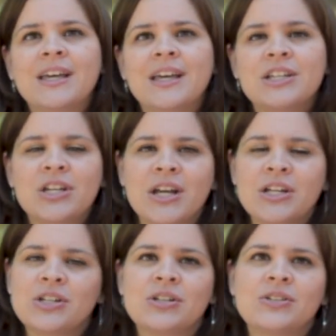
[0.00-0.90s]
it
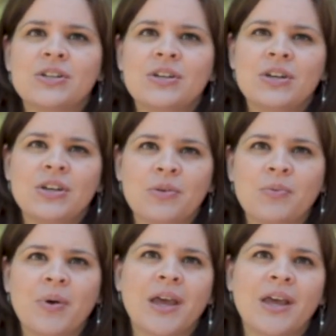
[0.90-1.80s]
changes the
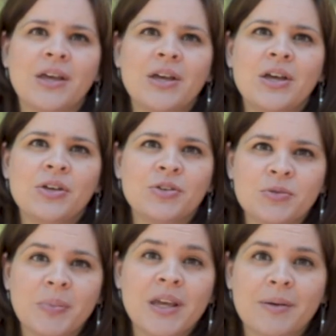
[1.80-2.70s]
way you
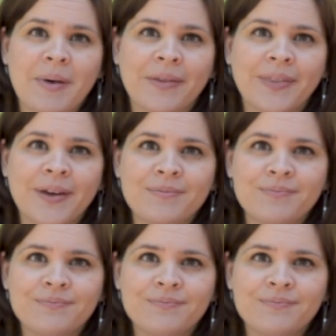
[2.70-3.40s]
speak about them.